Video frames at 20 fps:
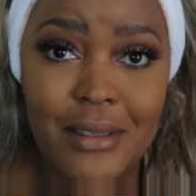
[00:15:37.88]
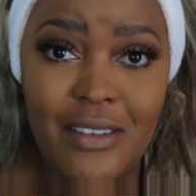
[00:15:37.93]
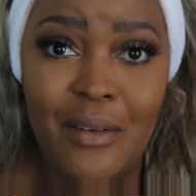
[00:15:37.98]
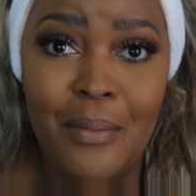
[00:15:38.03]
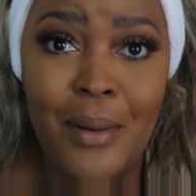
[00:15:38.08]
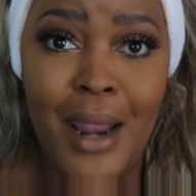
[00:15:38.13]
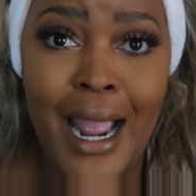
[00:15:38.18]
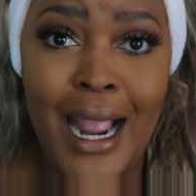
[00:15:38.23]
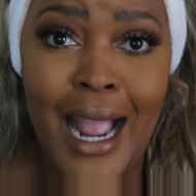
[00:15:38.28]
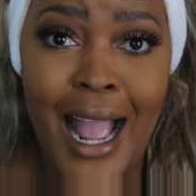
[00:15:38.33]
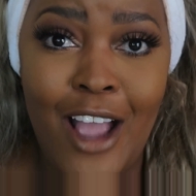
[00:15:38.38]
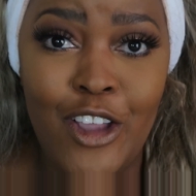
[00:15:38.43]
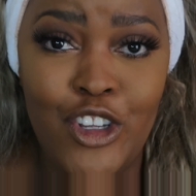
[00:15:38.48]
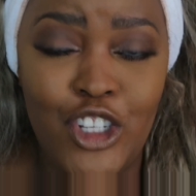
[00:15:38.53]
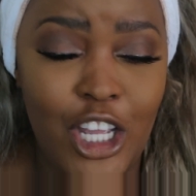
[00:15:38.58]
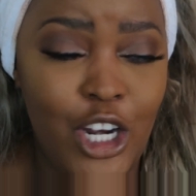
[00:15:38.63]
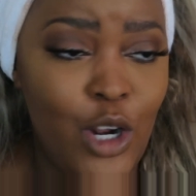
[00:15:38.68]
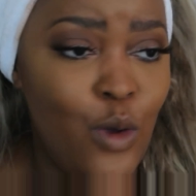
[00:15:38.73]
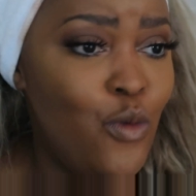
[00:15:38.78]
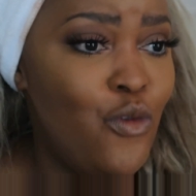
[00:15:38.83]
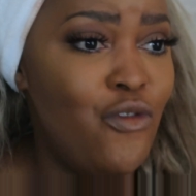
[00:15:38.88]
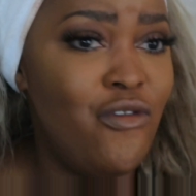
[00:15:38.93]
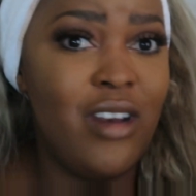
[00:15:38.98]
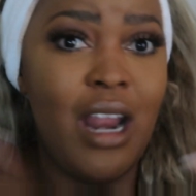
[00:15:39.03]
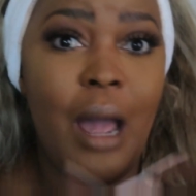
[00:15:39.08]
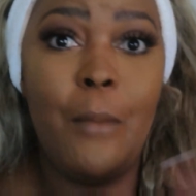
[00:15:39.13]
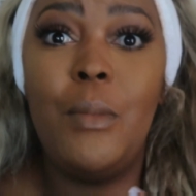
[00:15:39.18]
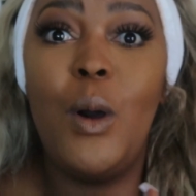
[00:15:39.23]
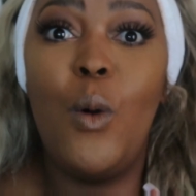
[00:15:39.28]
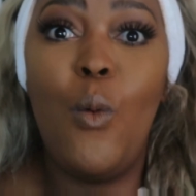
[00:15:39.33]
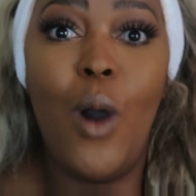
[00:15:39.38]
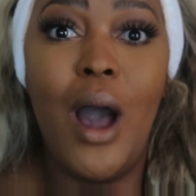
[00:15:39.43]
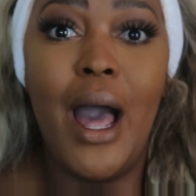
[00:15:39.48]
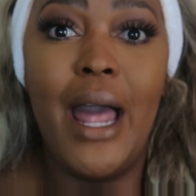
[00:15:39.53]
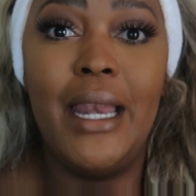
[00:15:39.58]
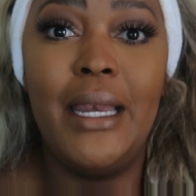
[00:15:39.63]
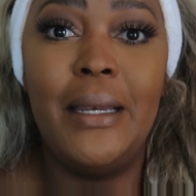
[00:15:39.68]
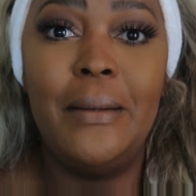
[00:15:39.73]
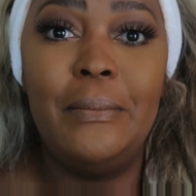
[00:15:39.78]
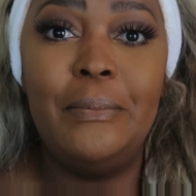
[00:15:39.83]
of applying eyeshadow. Number
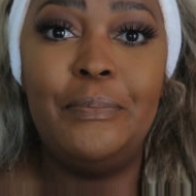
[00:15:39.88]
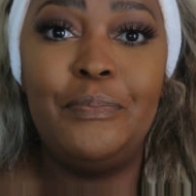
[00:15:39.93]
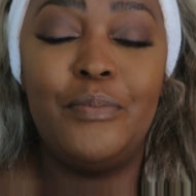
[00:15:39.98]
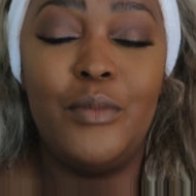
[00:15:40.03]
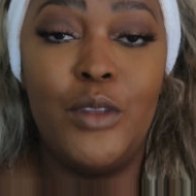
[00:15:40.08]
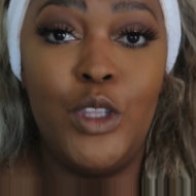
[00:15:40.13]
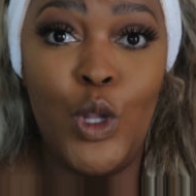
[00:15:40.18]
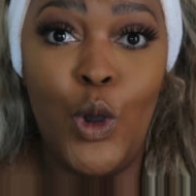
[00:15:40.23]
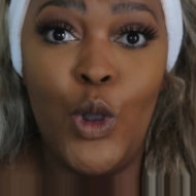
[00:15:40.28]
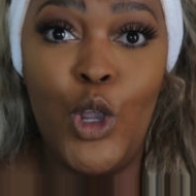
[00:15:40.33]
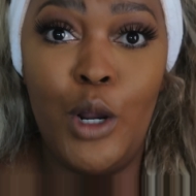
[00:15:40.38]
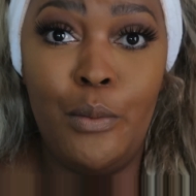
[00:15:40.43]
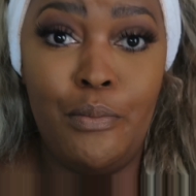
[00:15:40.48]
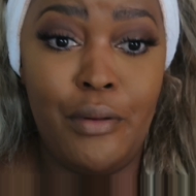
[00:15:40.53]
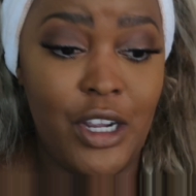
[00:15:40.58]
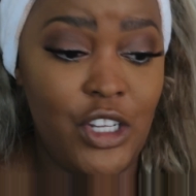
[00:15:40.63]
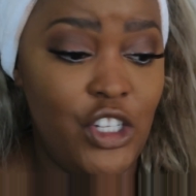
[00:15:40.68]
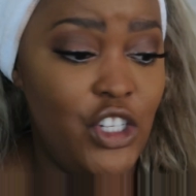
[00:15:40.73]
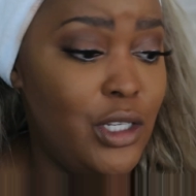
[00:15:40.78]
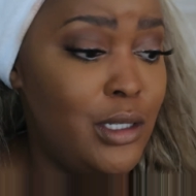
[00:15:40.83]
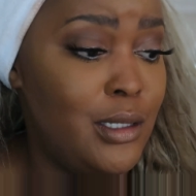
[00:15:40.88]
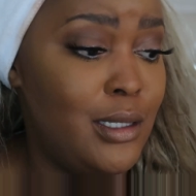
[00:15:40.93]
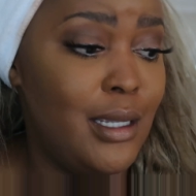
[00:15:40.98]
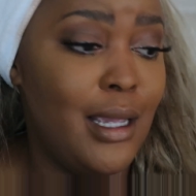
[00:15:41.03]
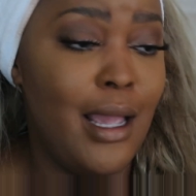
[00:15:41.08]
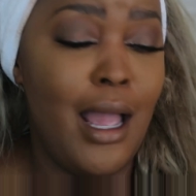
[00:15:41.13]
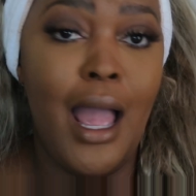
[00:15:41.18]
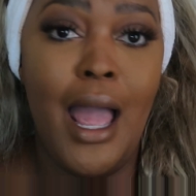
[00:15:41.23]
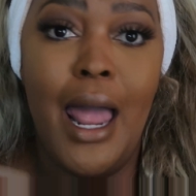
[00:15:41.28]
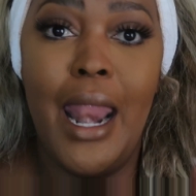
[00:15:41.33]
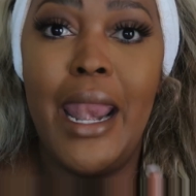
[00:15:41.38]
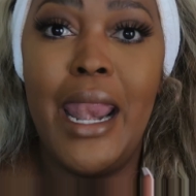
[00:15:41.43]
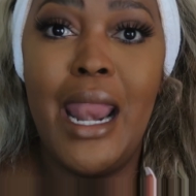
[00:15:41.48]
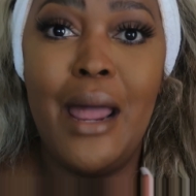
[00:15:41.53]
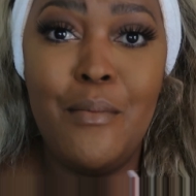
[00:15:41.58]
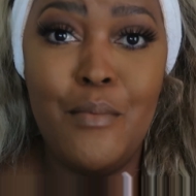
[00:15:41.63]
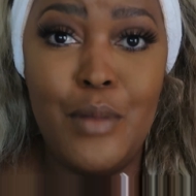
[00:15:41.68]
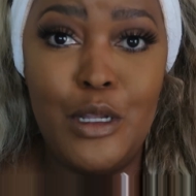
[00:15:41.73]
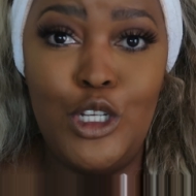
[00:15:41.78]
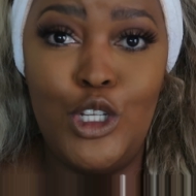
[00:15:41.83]
1, know your brushes.
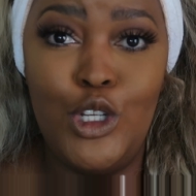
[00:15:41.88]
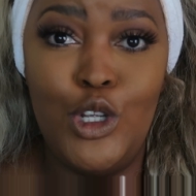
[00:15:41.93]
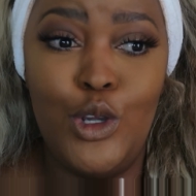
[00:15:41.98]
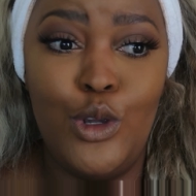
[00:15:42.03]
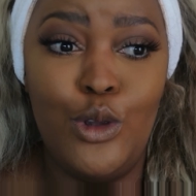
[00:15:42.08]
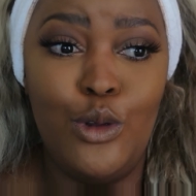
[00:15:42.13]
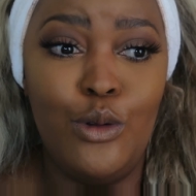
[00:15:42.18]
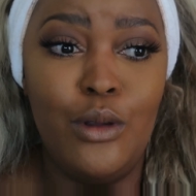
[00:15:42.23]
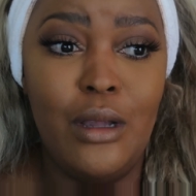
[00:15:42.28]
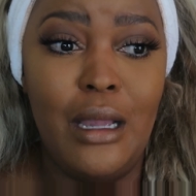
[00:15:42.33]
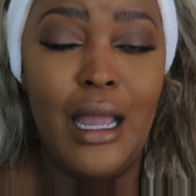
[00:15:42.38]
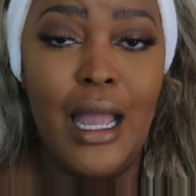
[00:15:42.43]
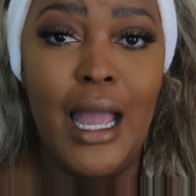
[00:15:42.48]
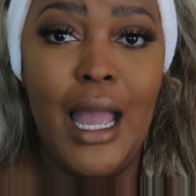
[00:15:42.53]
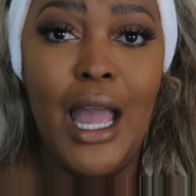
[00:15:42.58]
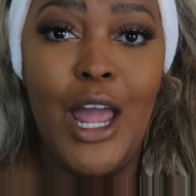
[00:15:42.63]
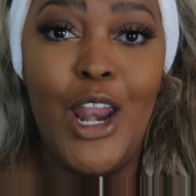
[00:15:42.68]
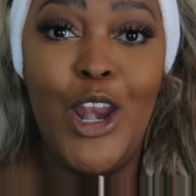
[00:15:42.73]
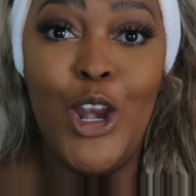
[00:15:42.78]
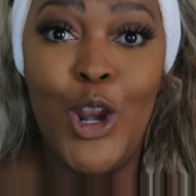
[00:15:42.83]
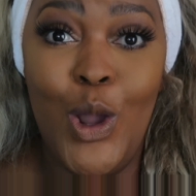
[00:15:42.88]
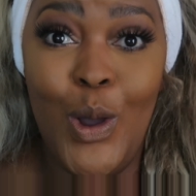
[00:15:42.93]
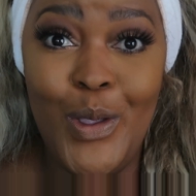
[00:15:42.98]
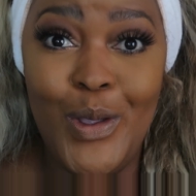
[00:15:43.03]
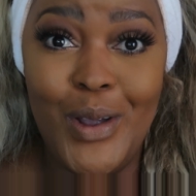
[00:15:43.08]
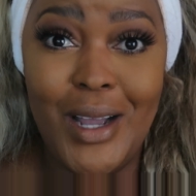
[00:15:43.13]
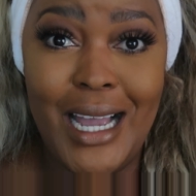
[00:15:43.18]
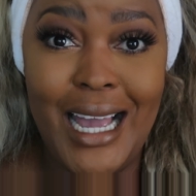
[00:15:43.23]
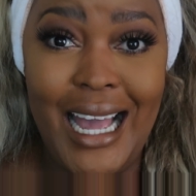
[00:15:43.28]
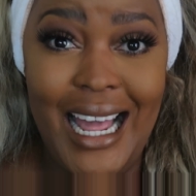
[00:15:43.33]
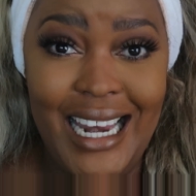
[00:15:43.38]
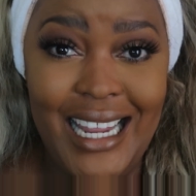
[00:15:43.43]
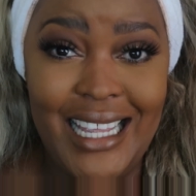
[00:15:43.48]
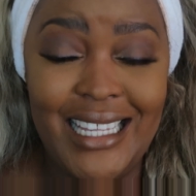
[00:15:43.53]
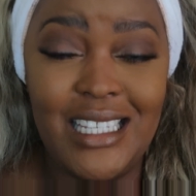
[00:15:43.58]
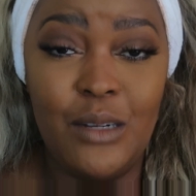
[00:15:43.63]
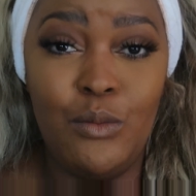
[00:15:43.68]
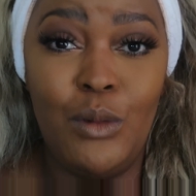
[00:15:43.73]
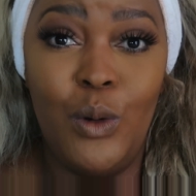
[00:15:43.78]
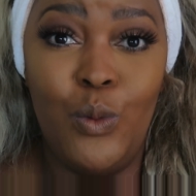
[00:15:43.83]
Number 2, know your
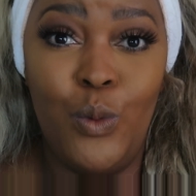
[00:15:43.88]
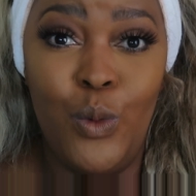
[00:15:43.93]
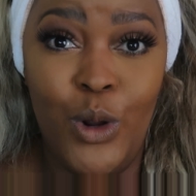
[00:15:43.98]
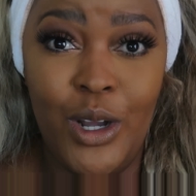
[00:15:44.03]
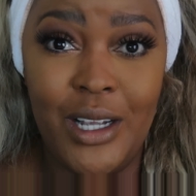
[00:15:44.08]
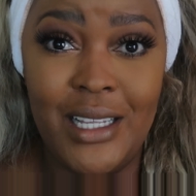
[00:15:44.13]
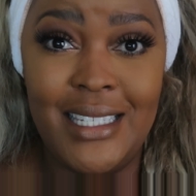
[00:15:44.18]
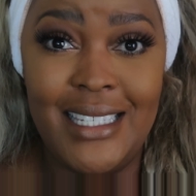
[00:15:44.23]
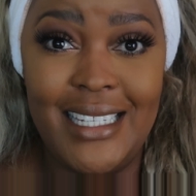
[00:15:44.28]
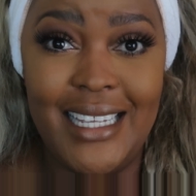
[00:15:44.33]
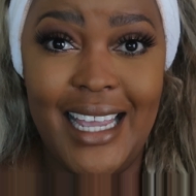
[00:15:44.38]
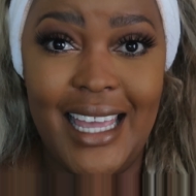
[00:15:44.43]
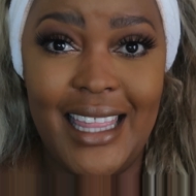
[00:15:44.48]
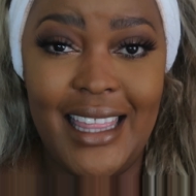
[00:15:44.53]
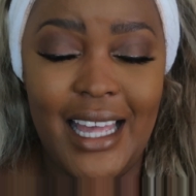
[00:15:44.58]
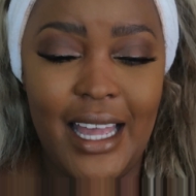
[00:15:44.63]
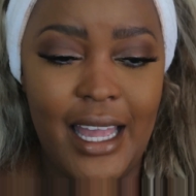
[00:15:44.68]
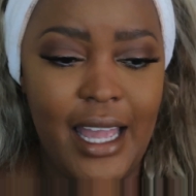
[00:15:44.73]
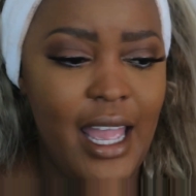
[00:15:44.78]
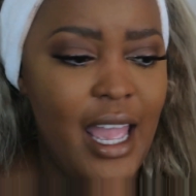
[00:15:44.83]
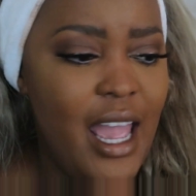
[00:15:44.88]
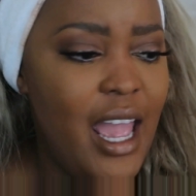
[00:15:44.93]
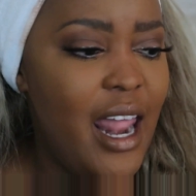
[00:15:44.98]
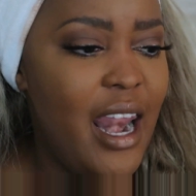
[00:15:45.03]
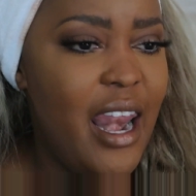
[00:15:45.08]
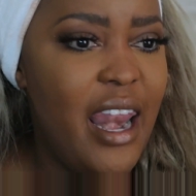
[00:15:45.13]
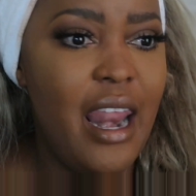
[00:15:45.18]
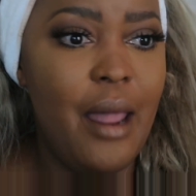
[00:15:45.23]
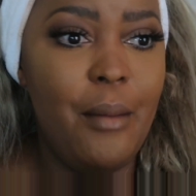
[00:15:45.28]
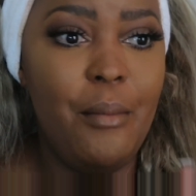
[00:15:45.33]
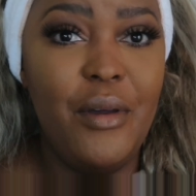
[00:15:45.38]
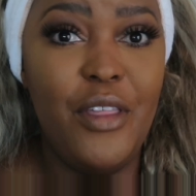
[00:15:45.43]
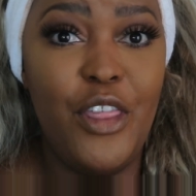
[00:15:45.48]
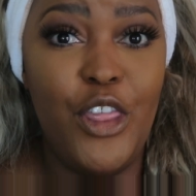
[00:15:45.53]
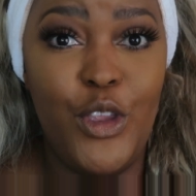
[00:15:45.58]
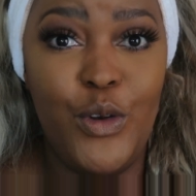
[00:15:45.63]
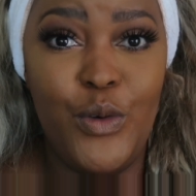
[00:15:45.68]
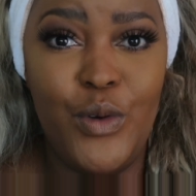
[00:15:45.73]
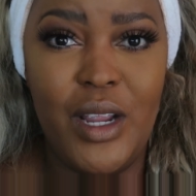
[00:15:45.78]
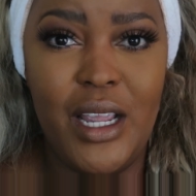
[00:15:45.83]
colors and what works together. Number
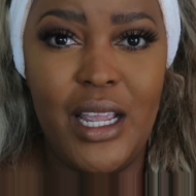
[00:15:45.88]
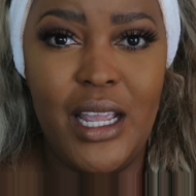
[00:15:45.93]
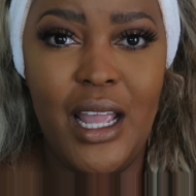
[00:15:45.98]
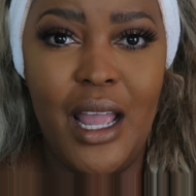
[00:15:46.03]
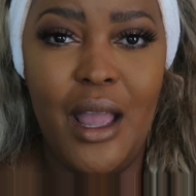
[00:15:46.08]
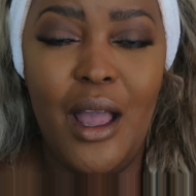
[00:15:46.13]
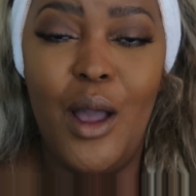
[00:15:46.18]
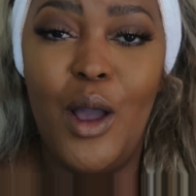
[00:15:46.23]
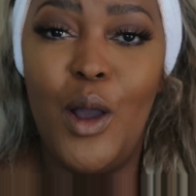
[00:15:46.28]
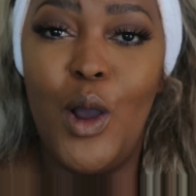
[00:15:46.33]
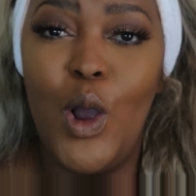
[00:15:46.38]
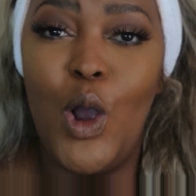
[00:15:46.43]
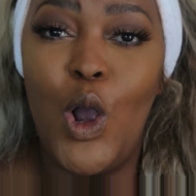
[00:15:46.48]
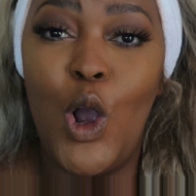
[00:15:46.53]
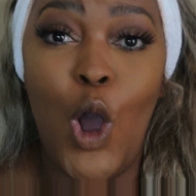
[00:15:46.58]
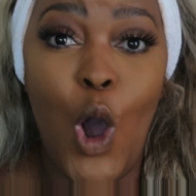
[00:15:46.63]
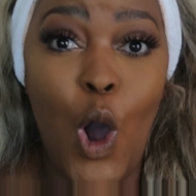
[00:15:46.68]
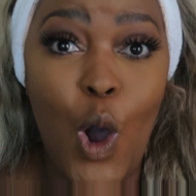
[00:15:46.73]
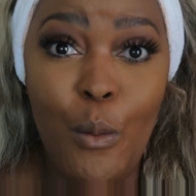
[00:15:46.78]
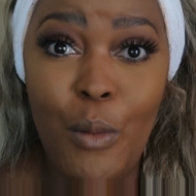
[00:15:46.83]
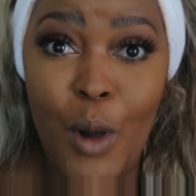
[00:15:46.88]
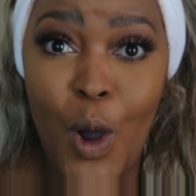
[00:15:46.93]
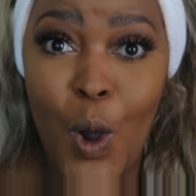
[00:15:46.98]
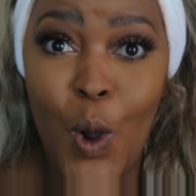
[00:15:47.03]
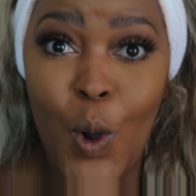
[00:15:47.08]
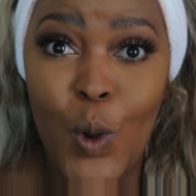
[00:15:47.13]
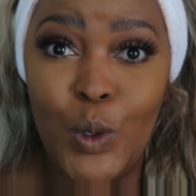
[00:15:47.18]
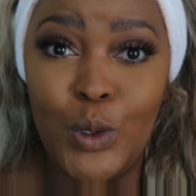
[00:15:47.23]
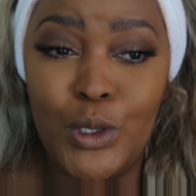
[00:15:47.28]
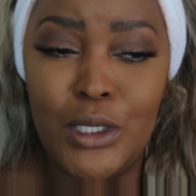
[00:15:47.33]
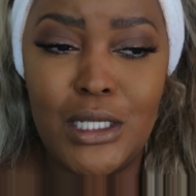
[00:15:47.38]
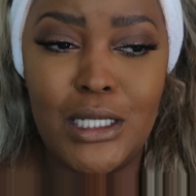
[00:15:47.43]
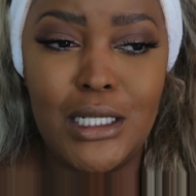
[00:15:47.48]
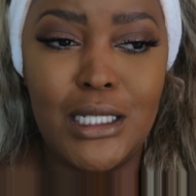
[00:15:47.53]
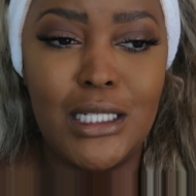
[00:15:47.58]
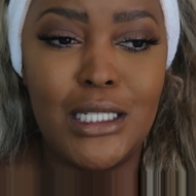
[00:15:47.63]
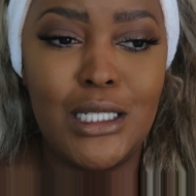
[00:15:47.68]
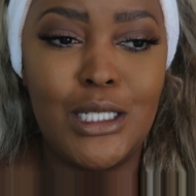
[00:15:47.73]
3, go bold.